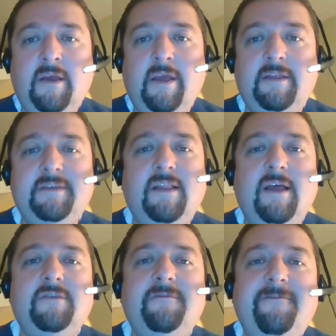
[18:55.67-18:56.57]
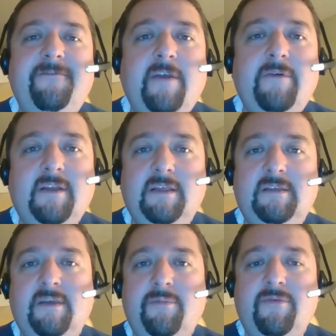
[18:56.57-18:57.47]
And this allows very
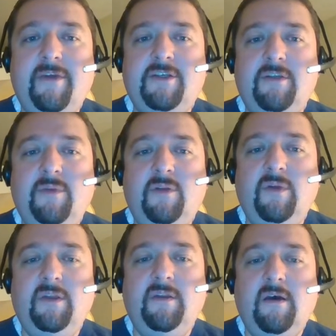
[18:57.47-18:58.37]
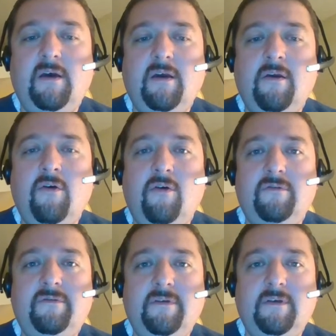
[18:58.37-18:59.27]
clean separation between
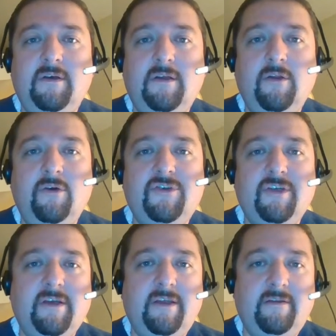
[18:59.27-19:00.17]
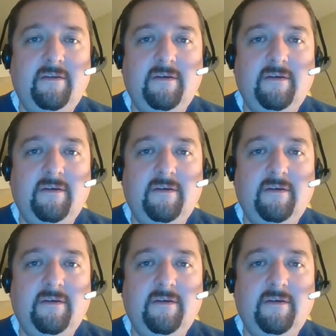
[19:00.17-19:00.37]
code, logic, and